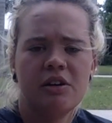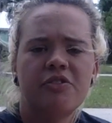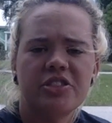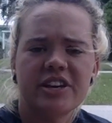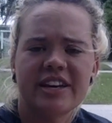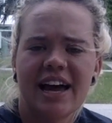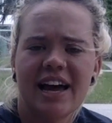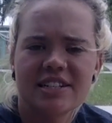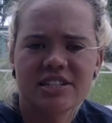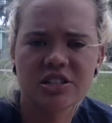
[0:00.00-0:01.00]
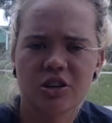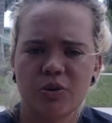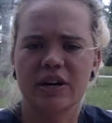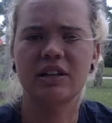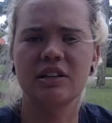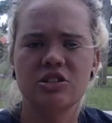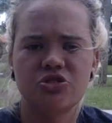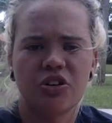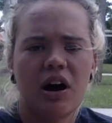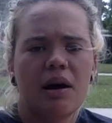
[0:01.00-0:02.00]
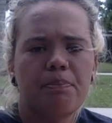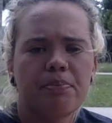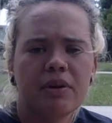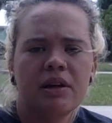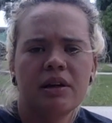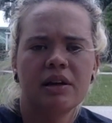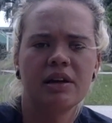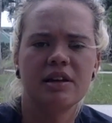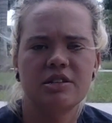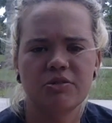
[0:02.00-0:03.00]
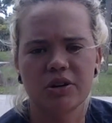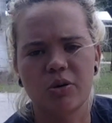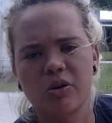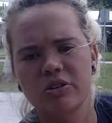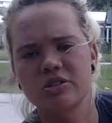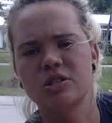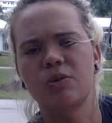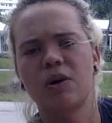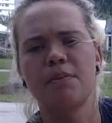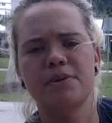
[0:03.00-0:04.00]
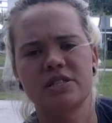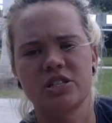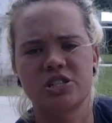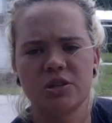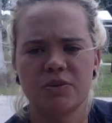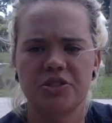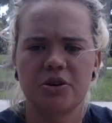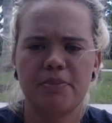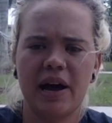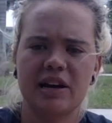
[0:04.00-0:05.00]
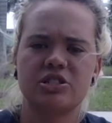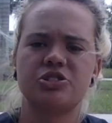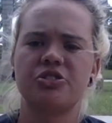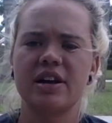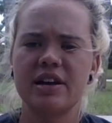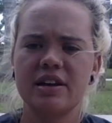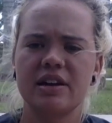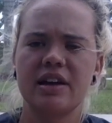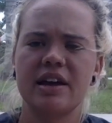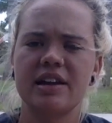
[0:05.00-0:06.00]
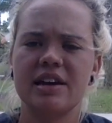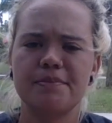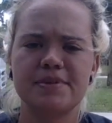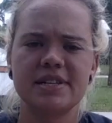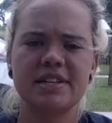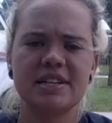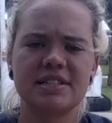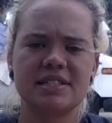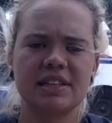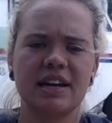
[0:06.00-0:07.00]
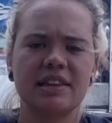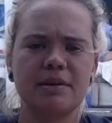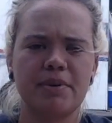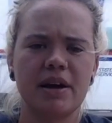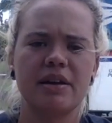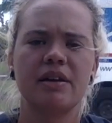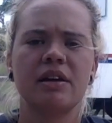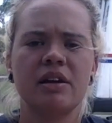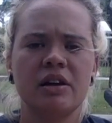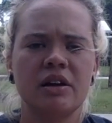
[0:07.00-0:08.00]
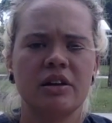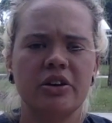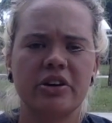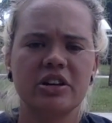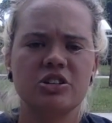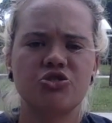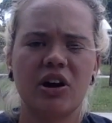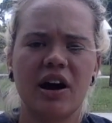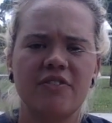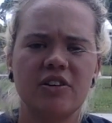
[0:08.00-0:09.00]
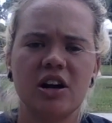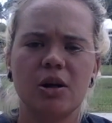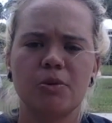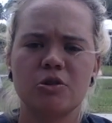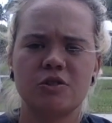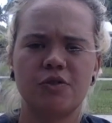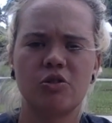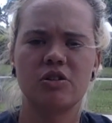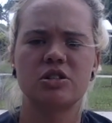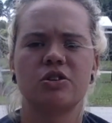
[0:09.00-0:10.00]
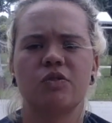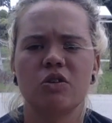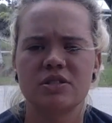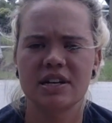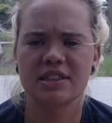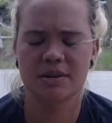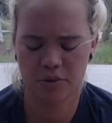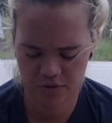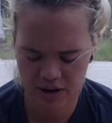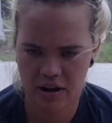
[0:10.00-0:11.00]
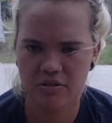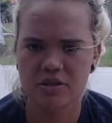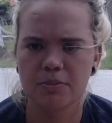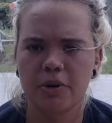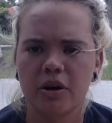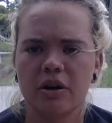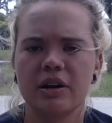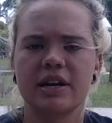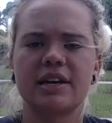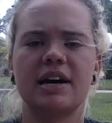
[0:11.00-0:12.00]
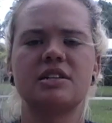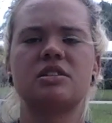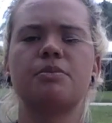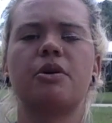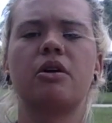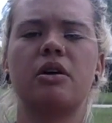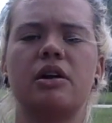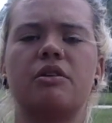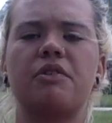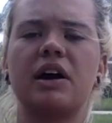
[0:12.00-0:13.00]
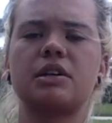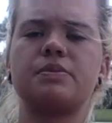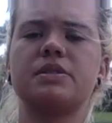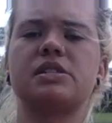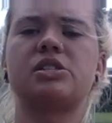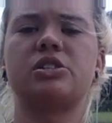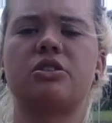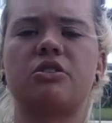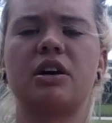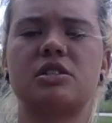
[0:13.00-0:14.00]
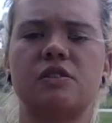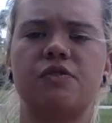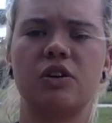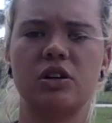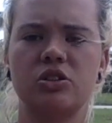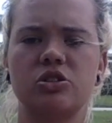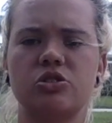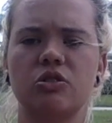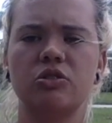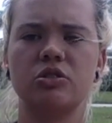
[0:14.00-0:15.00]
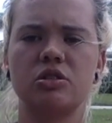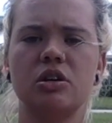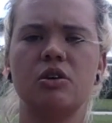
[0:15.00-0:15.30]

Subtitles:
For the catch, quickly drop into a quarter squat position with your back straight and hips and knees slightly bent. You're going to drive your elbows forward to rotate them around the bar and catch the bar in a racked position across the front of your shoulders